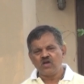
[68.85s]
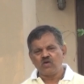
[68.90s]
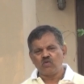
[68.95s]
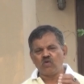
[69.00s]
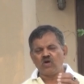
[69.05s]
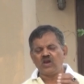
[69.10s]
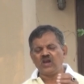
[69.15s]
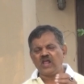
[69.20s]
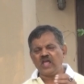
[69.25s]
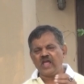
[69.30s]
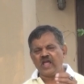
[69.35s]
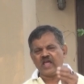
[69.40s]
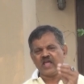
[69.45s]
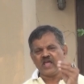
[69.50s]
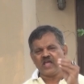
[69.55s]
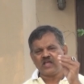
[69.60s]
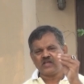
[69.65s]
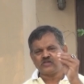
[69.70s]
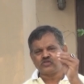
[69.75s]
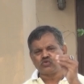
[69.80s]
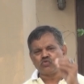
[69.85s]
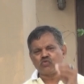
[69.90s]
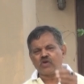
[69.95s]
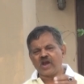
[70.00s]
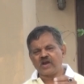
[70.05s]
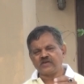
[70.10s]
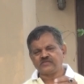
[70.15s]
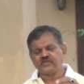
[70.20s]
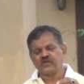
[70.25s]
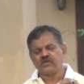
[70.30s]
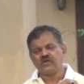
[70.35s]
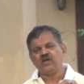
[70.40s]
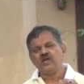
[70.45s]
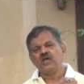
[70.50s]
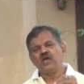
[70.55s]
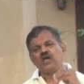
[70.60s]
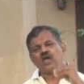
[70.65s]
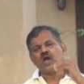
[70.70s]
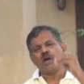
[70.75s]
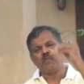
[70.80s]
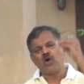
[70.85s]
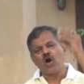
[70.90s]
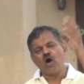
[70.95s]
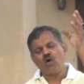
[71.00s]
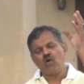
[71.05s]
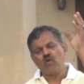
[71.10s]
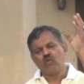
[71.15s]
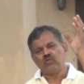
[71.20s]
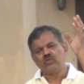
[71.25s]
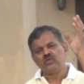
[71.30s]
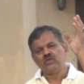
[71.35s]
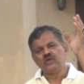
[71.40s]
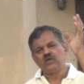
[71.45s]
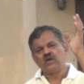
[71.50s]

Only students above